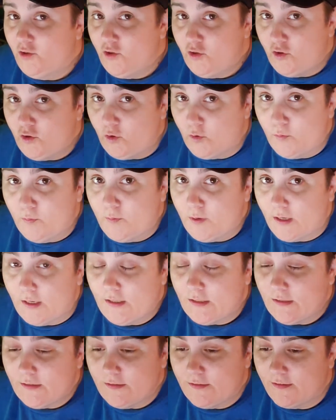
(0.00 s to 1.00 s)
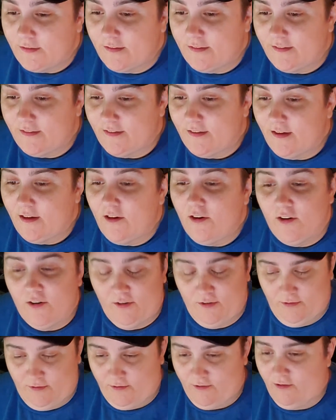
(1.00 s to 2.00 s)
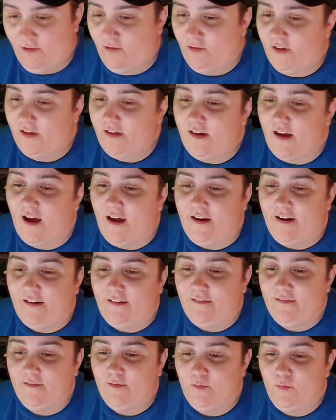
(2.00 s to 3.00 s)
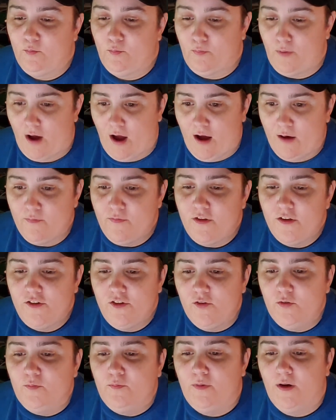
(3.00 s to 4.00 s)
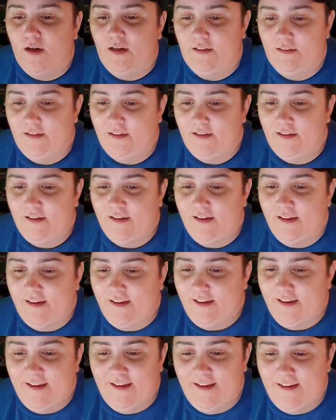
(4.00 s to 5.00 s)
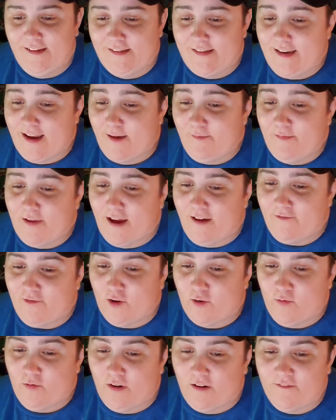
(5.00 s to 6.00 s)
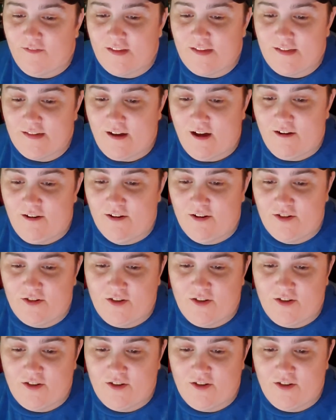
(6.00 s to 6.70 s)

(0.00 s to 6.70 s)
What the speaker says: Doomba? Crowley nodded. Bob the Doomba. He's named after one of the scutters